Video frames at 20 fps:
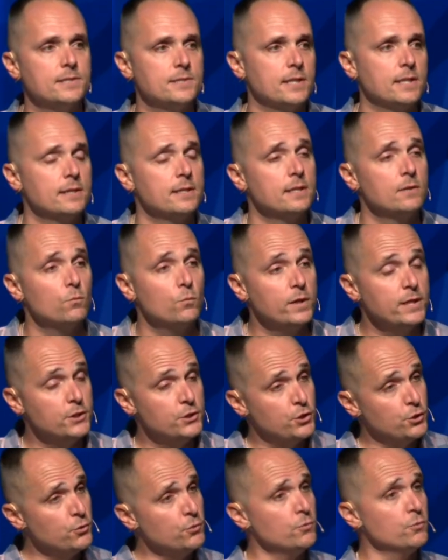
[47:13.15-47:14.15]
that then we
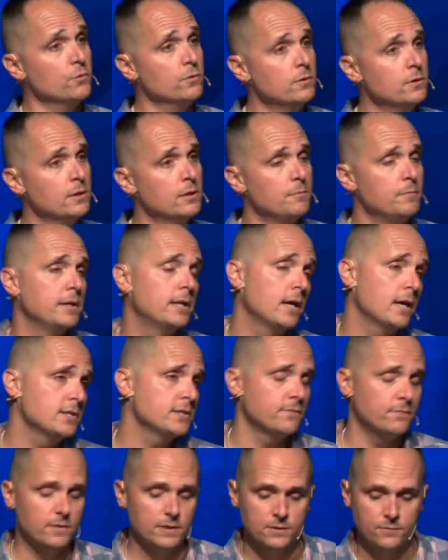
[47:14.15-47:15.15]
do because
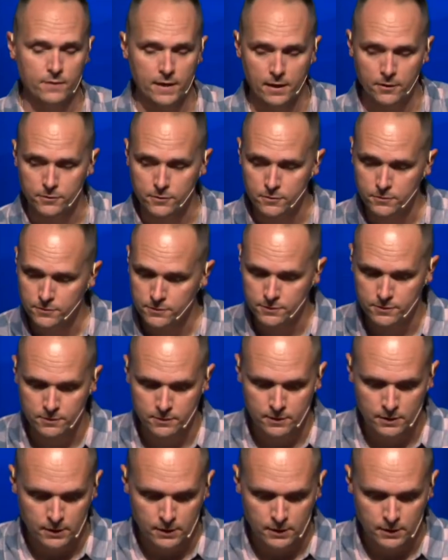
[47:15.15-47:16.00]
of these values.